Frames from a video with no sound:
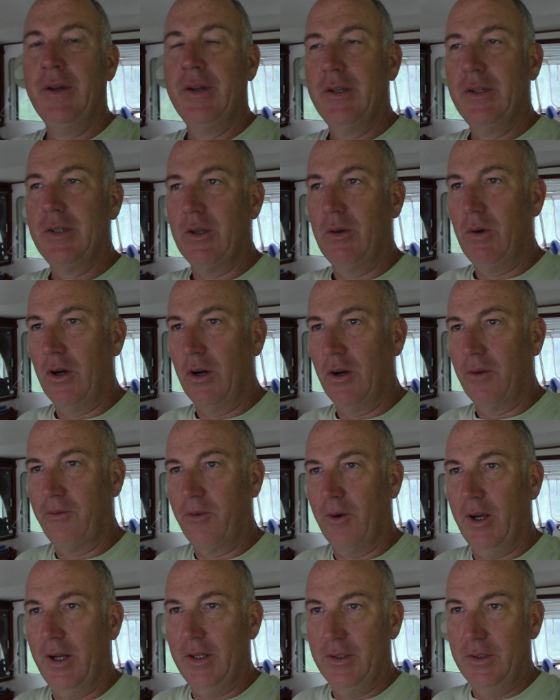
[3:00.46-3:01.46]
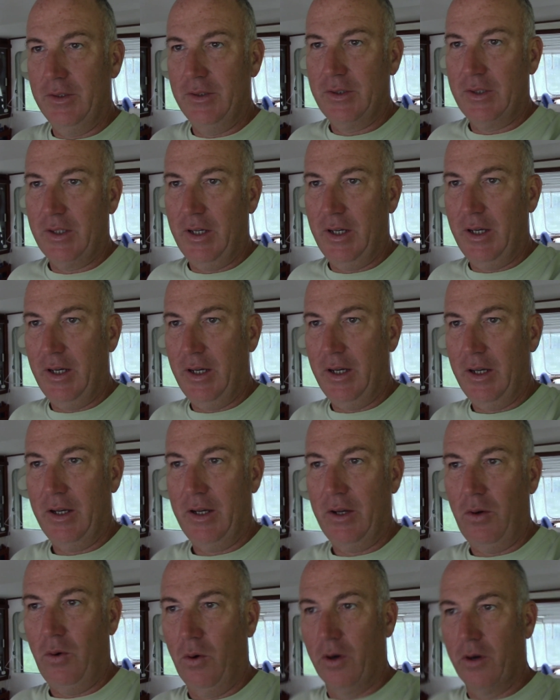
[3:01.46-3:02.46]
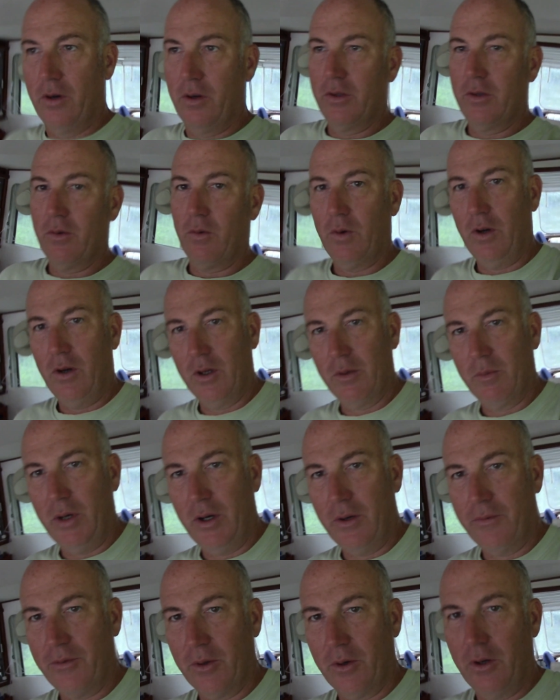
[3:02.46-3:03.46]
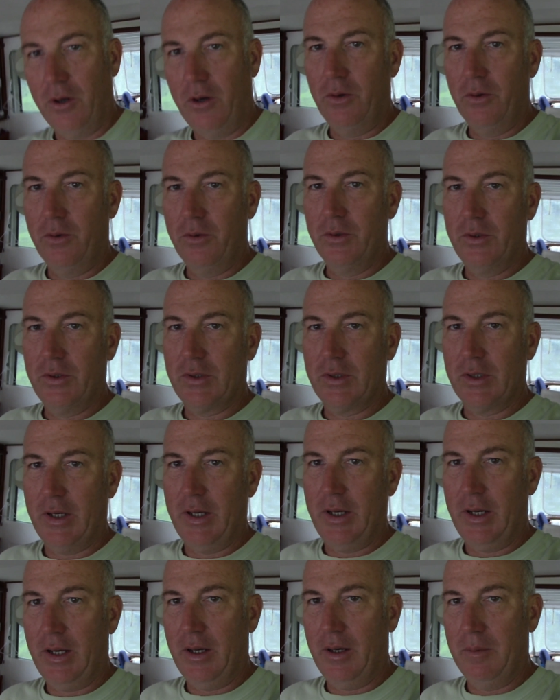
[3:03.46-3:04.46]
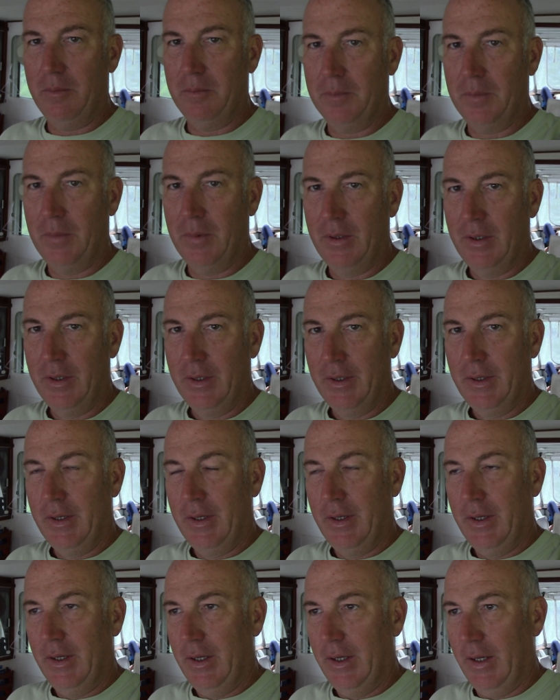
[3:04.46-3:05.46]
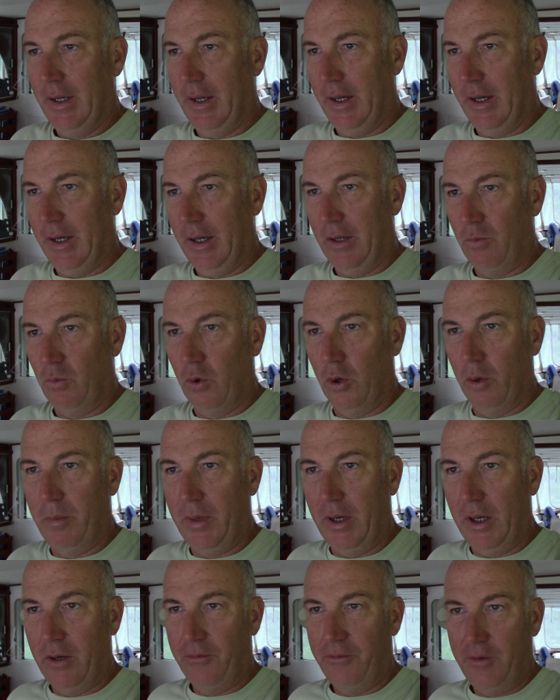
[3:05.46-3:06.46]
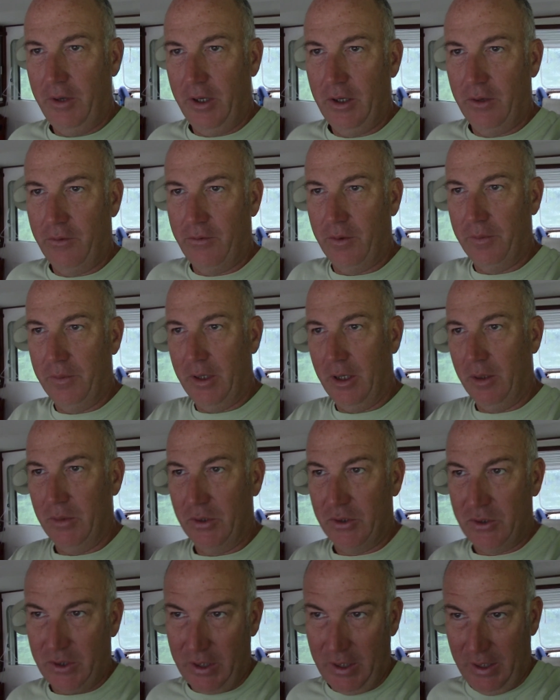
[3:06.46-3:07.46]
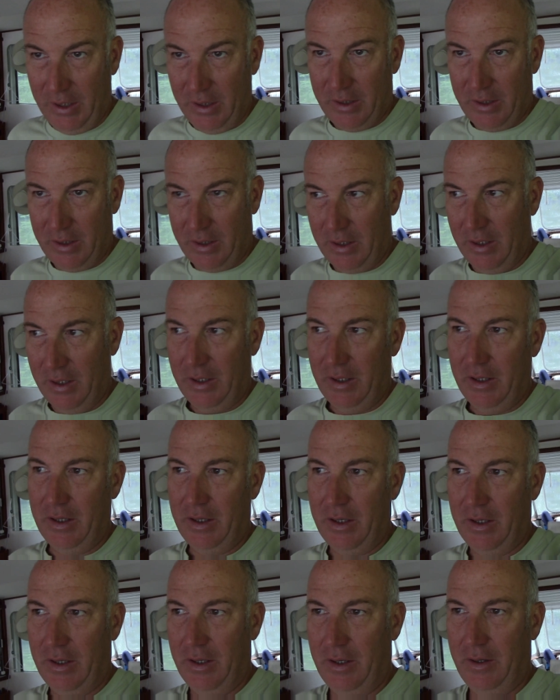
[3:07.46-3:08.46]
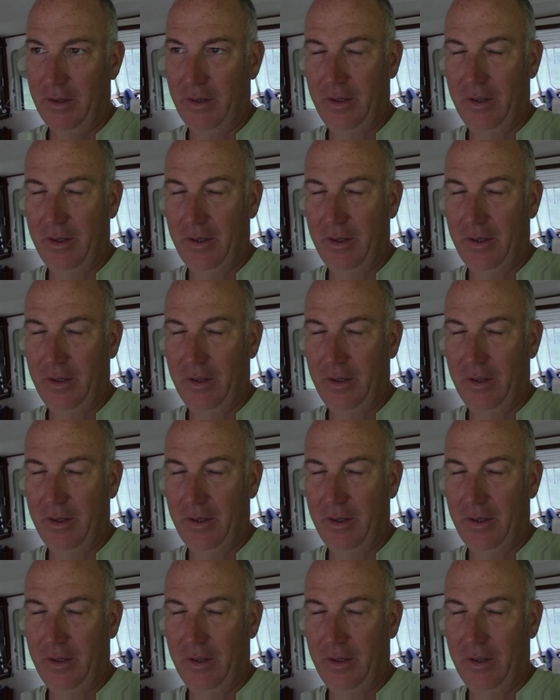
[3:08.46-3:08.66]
so our friends ordered the wrong muffler hose, and we're benefiting from their mistake. They